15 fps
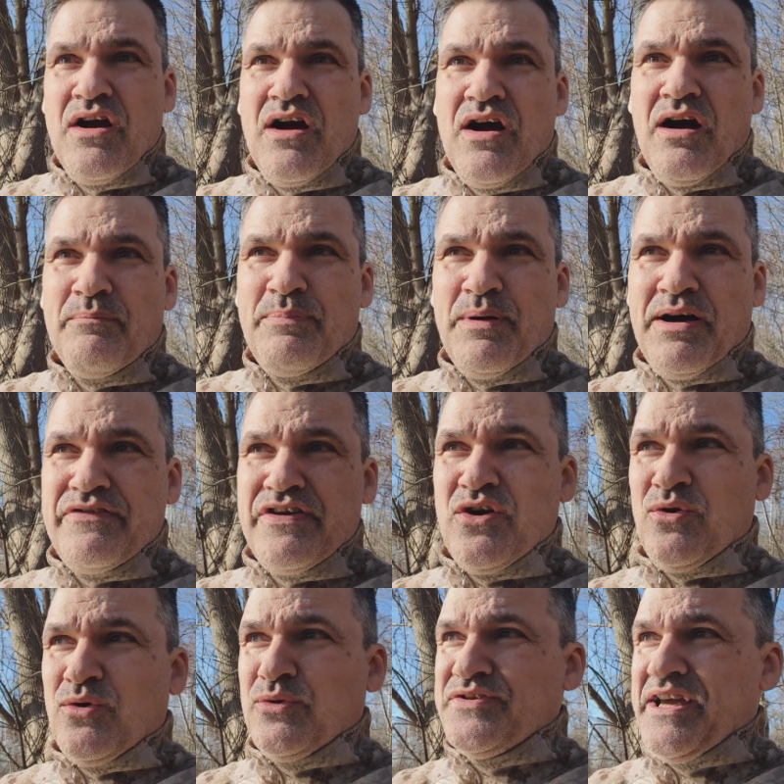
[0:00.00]
above the
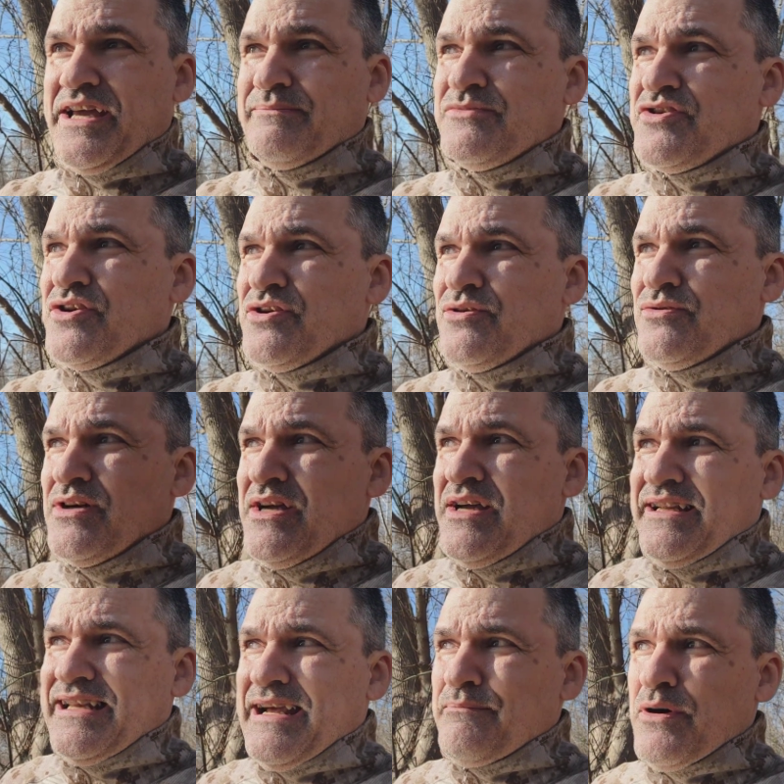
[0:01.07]
Old Dam 2.
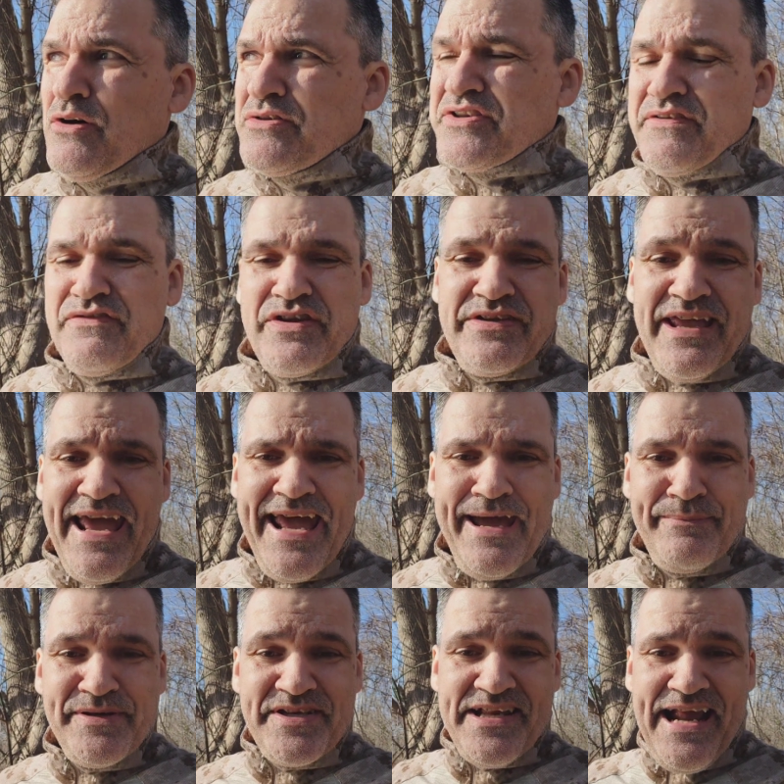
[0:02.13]
Now most of the
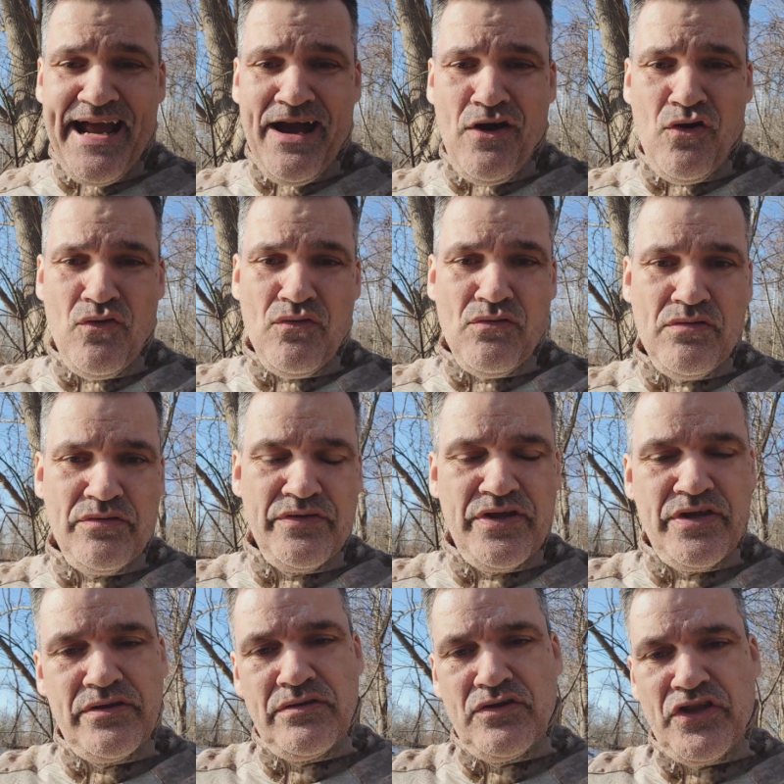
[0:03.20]
dam is now,
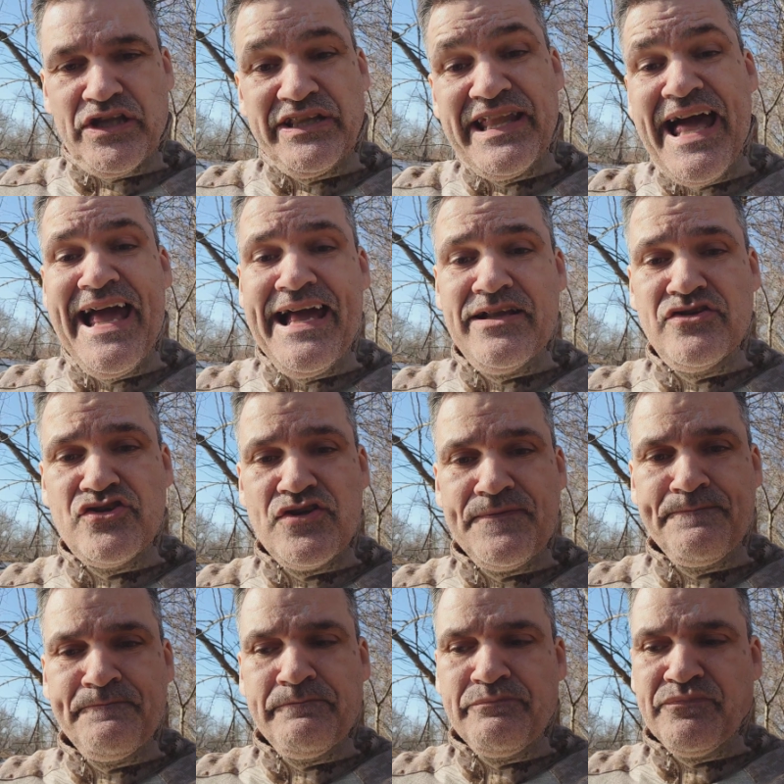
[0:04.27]
the ledge
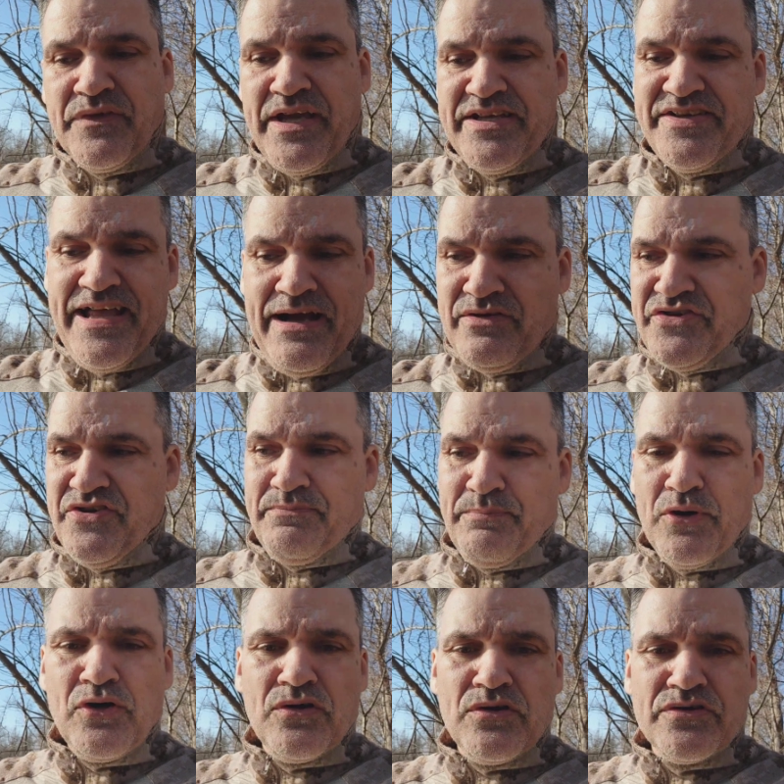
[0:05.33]
is now
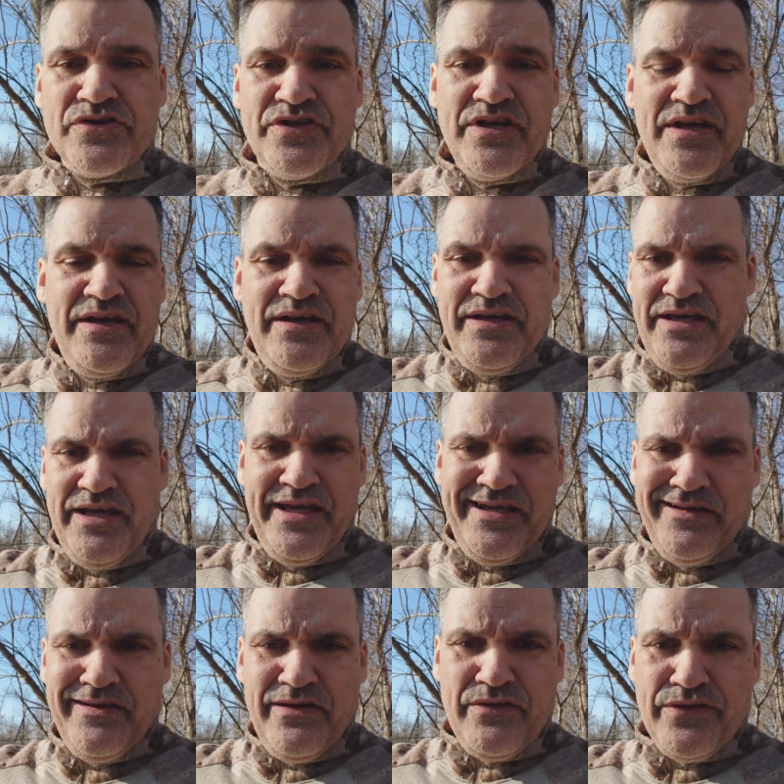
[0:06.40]
submerged
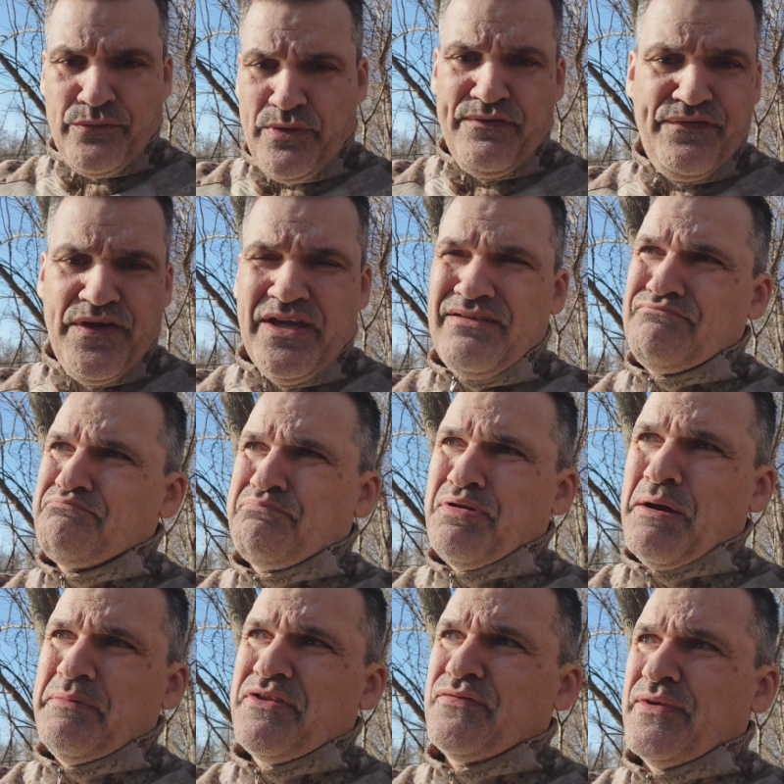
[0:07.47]
in 3 feet,
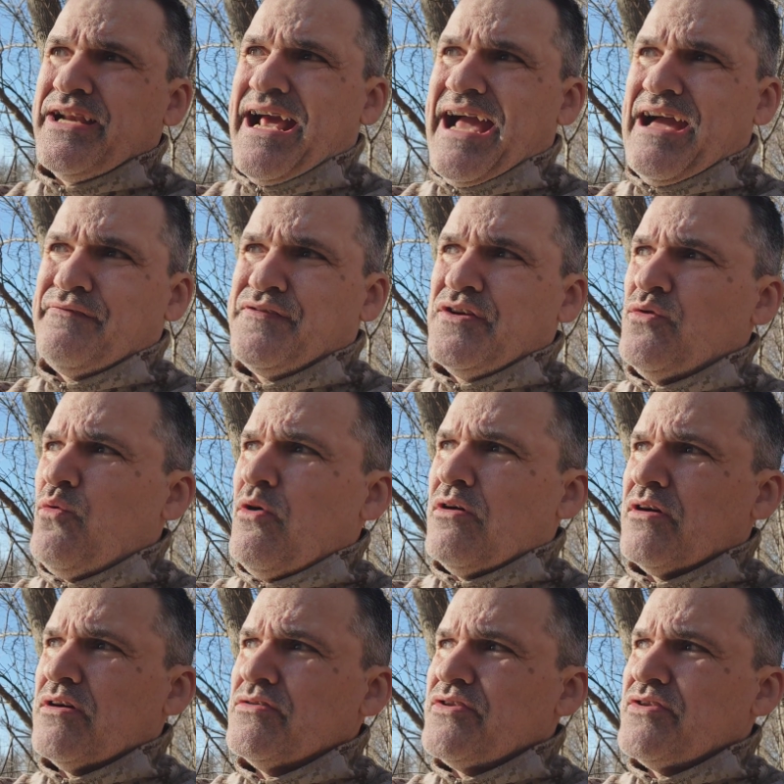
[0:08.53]
probably 3.5 feet of water.